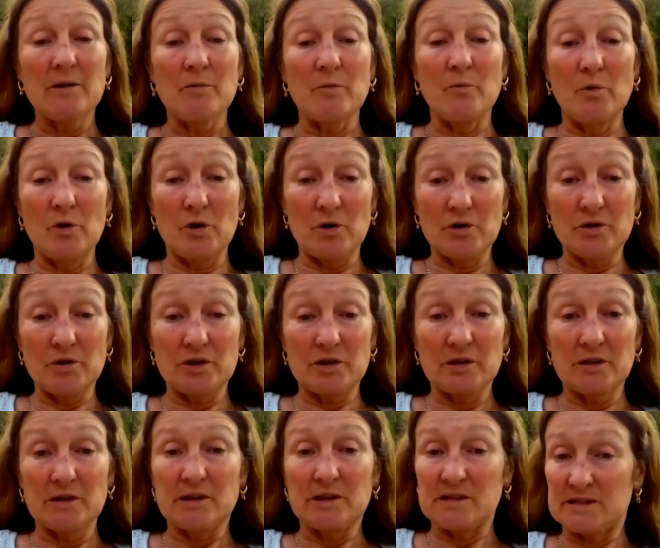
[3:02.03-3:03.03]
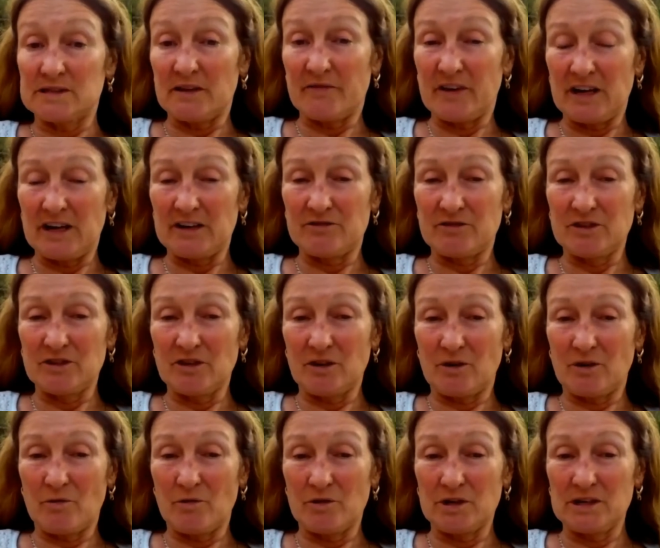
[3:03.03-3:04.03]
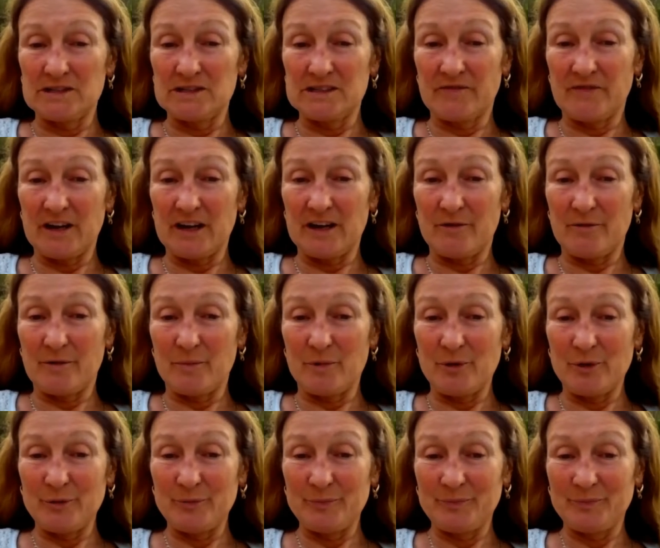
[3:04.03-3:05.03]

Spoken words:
worth the $700 Quantity Surveyor Report.